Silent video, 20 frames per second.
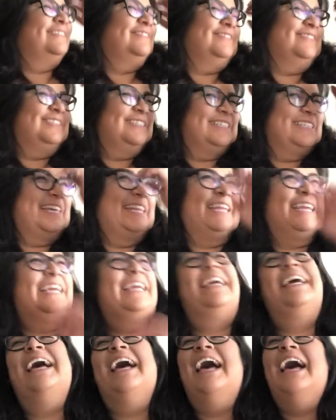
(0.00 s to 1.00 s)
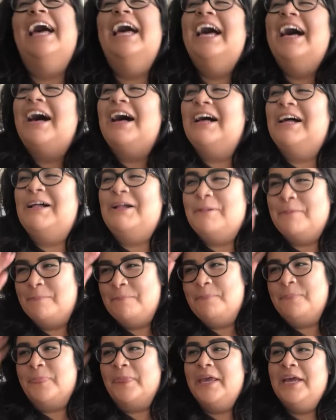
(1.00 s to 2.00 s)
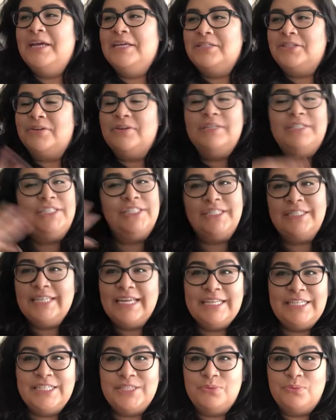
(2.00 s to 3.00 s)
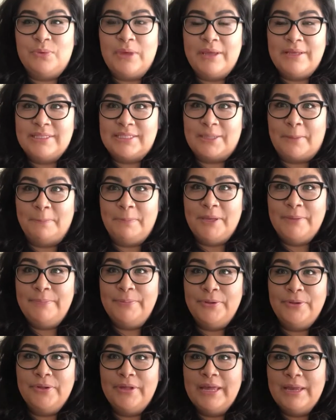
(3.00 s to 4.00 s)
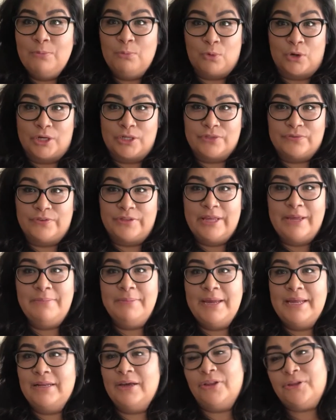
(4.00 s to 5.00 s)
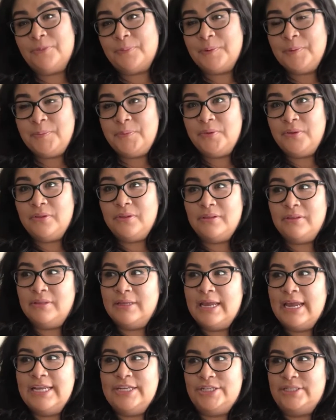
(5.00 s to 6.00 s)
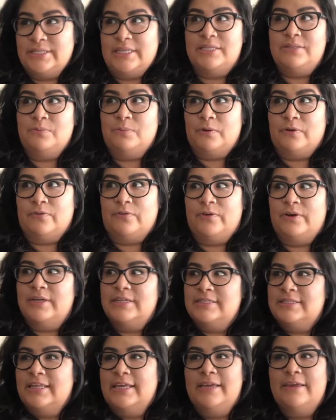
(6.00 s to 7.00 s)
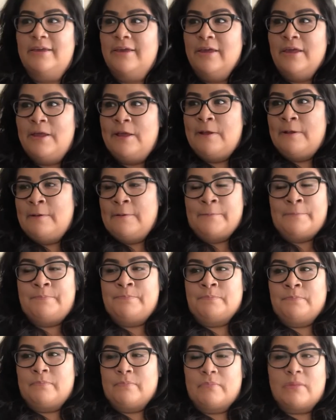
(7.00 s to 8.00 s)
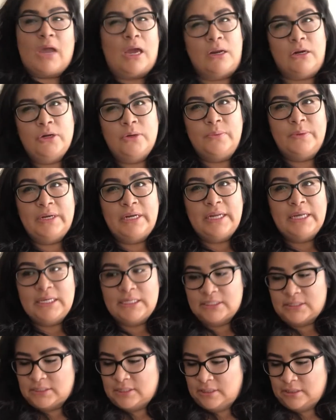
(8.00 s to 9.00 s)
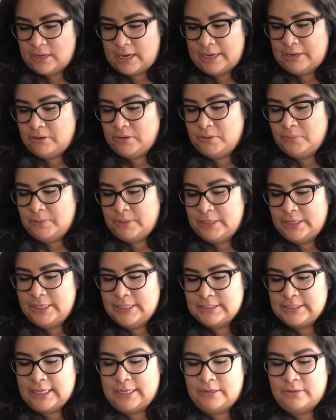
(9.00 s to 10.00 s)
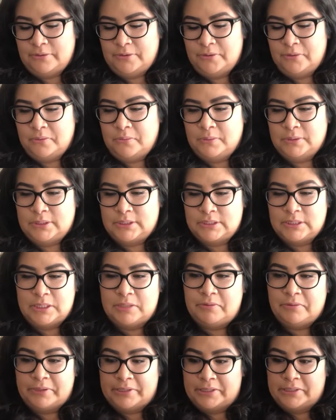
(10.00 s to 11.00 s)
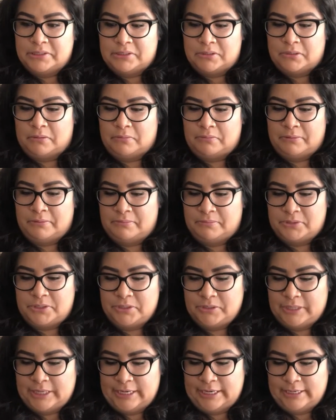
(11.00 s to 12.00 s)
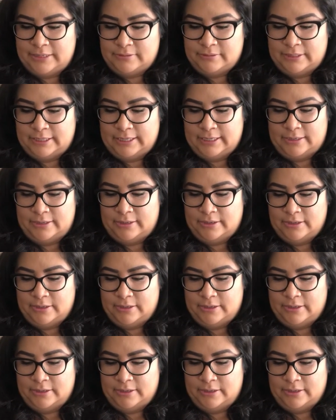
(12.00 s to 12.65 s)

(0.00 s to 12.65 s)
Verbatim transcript: no, I'm just kidding. Um, so it's just, it just, some people, it works for them and other people, it just doesn't work for us. Like, I don't know what it is. I don't know what it is. I don't know what the secret is or to getting like